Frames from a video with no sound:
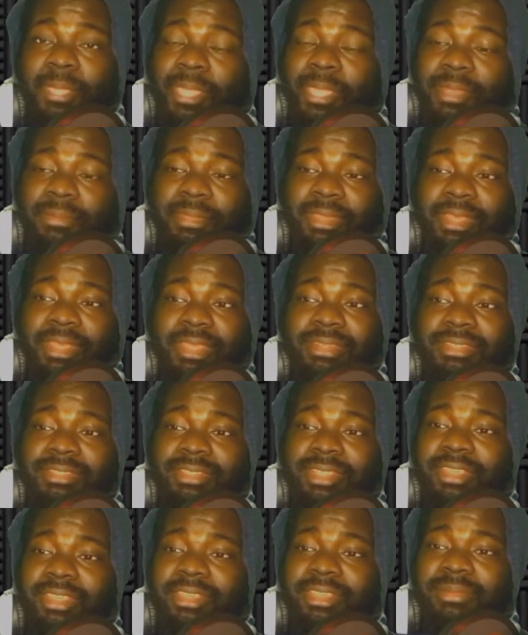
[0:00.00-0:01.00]
I mean, I hate to
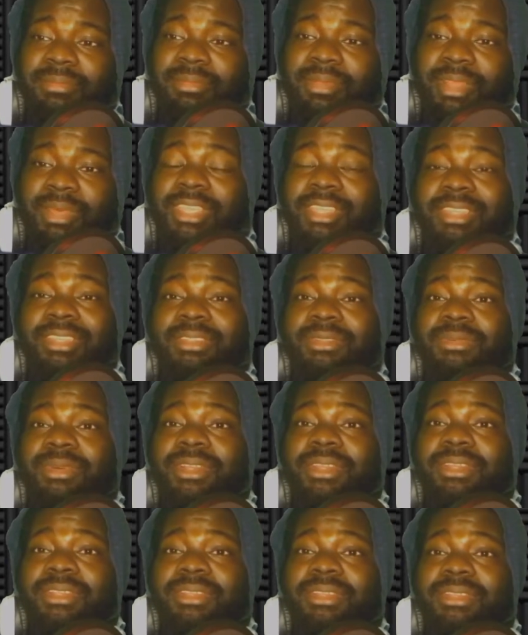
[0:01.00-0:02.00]
say it, but it is
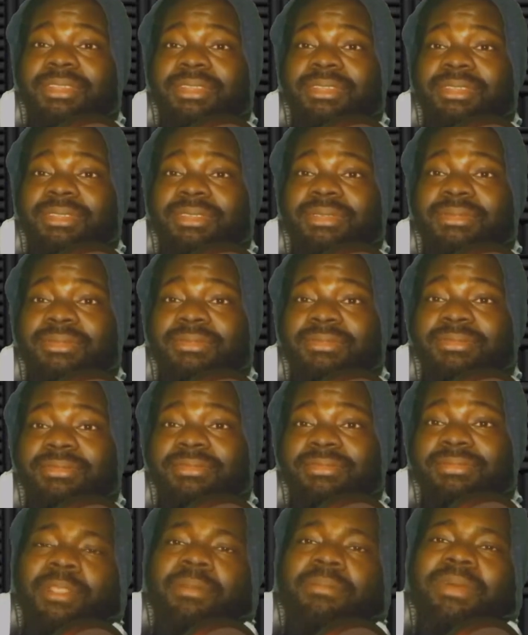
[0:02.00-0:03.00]
what it is.
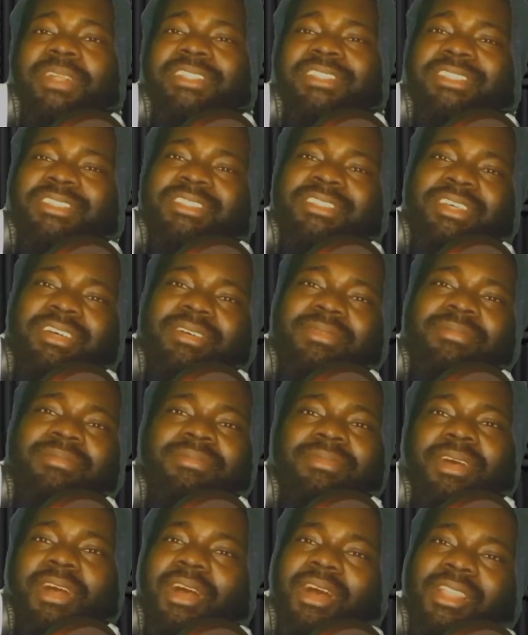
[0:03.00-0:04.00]
But to
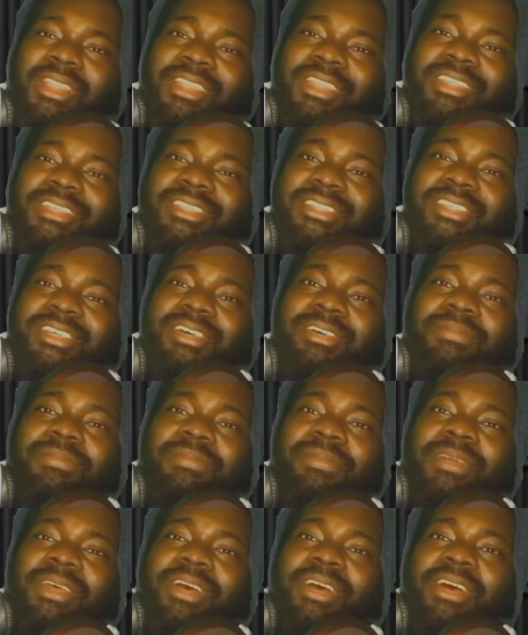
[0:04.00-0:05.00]
sum all of this up,
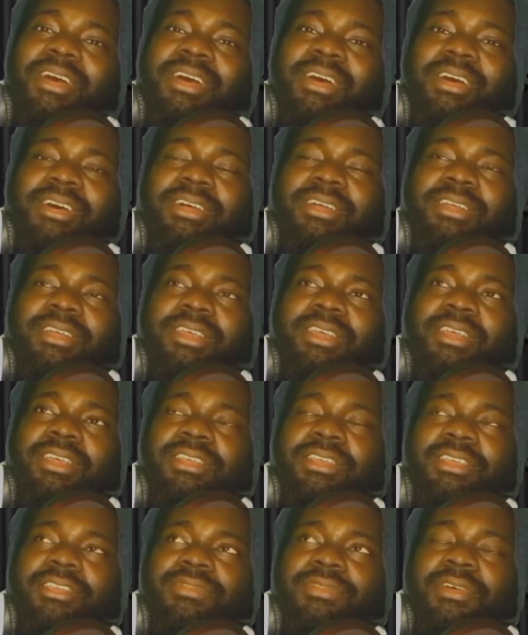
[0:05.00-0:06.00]

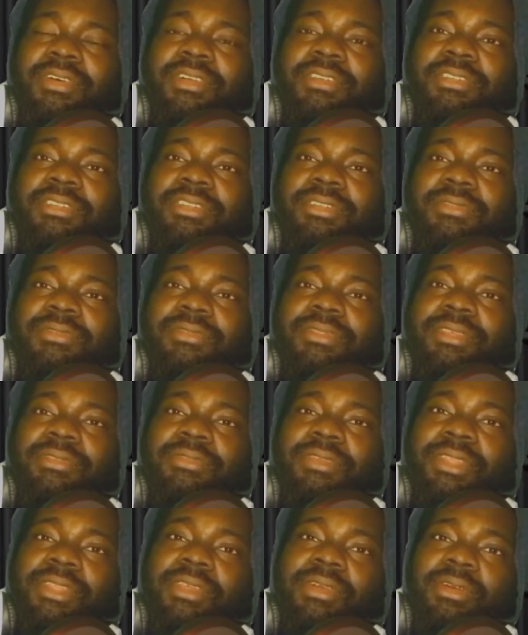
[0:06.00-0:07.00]
as far as the
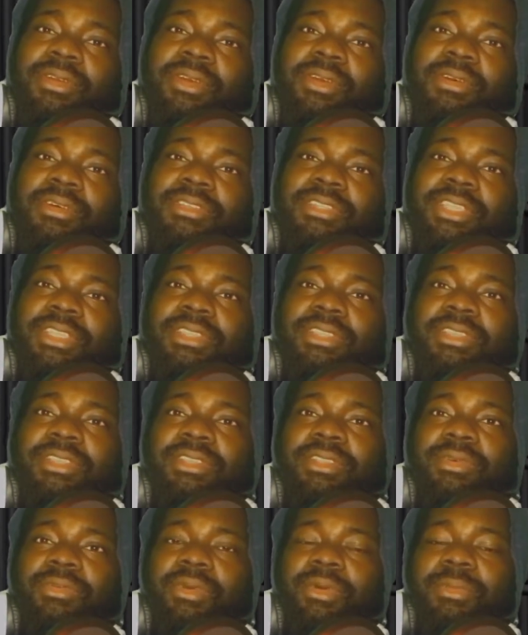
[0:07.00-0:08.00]
video goes, and
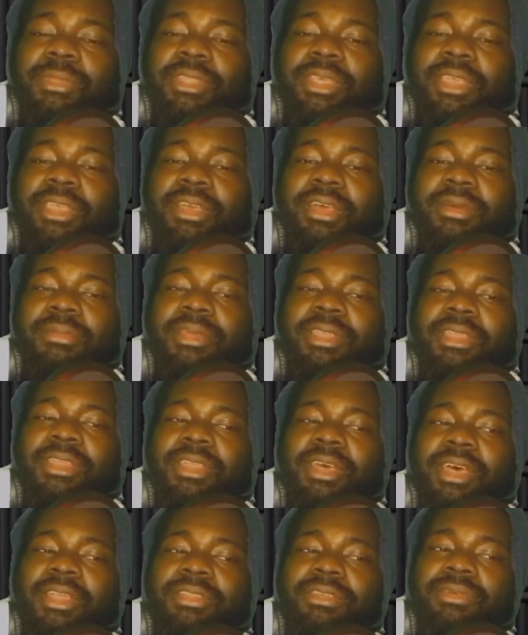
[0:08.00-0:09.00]
then the woman that
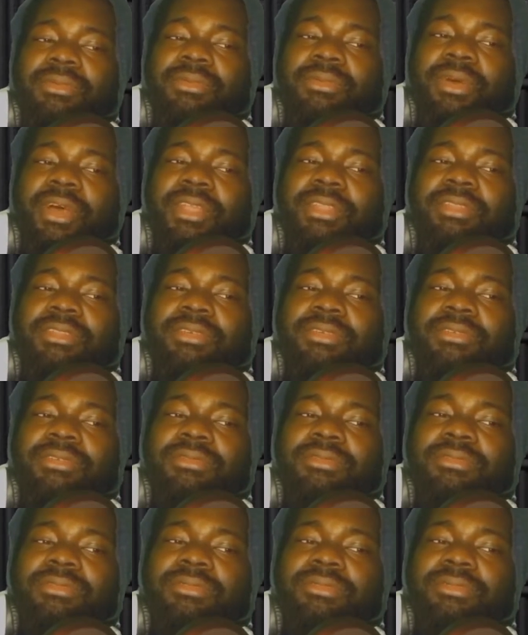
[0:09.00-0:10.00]
commented, I
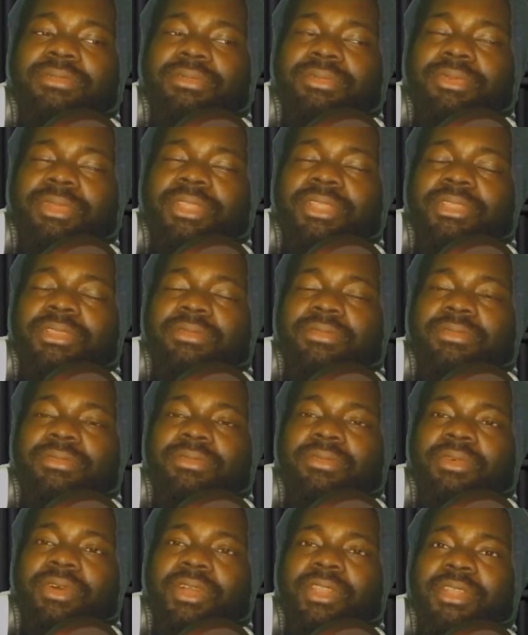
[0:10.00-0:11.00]
do really
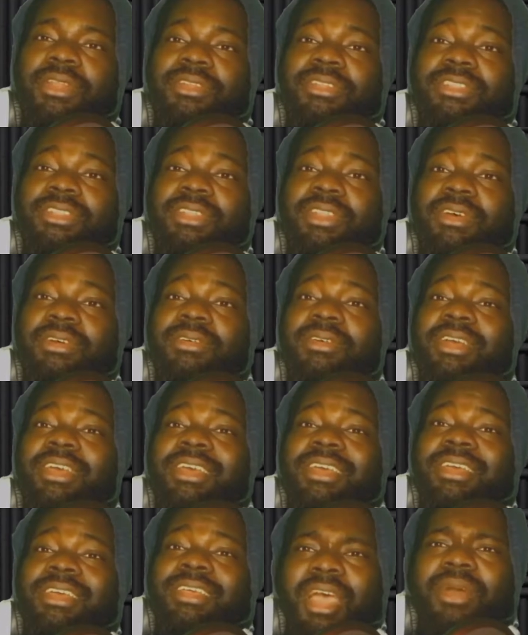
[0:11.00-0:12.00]
want her to know
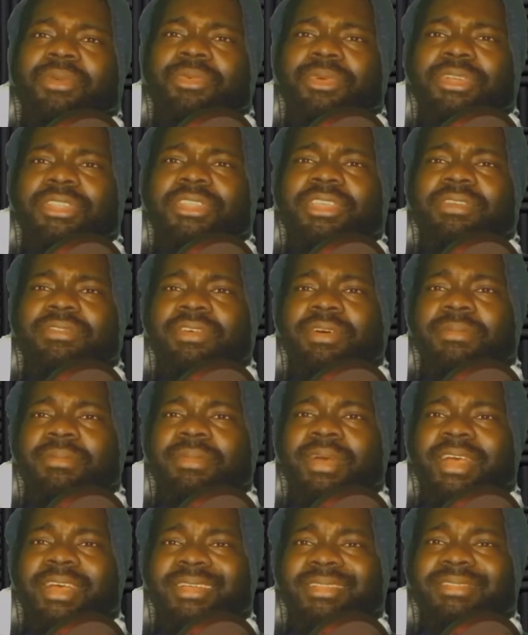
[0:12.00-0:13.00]
I would give up
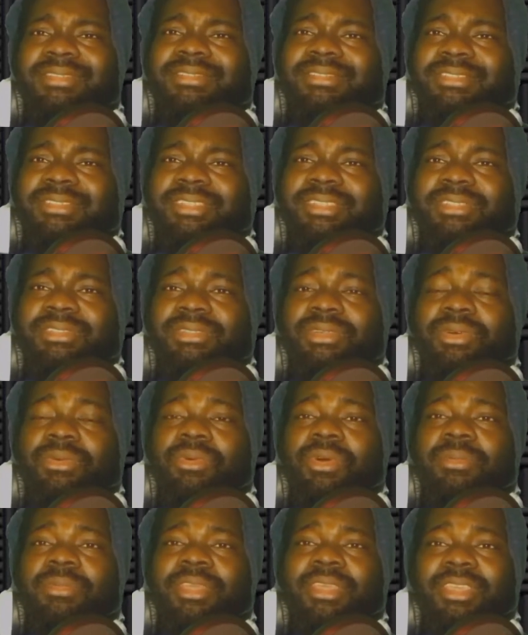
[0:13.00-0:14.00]
my seat to a
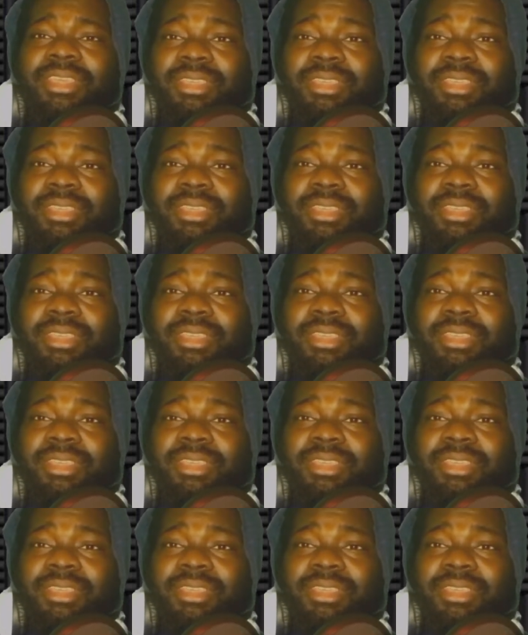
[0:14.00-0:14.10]
woman.